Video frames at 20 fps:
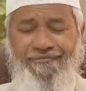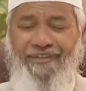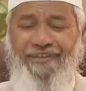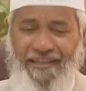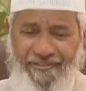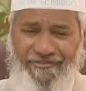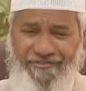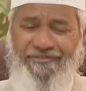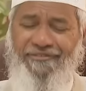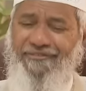
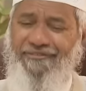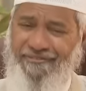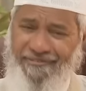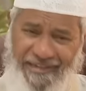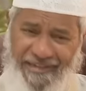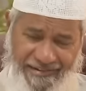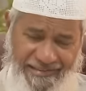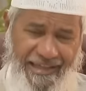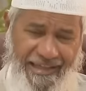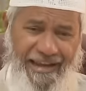Yes,
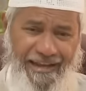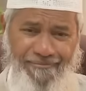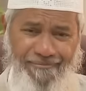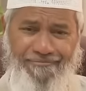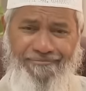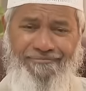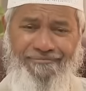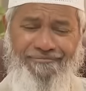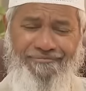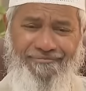it's
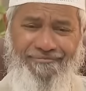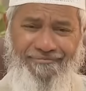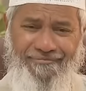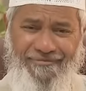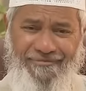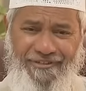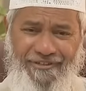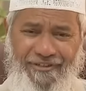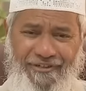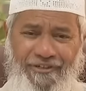haram.
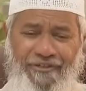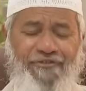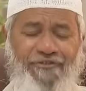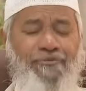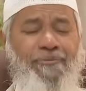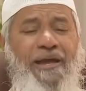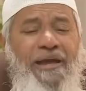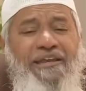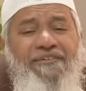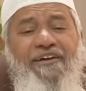
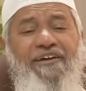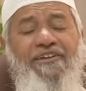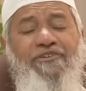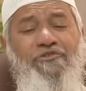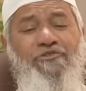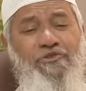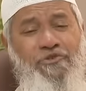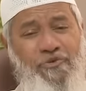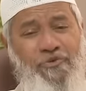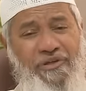So my advice
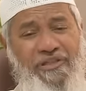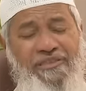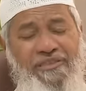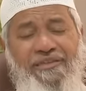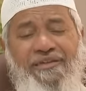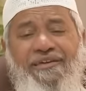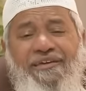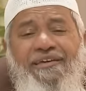to you is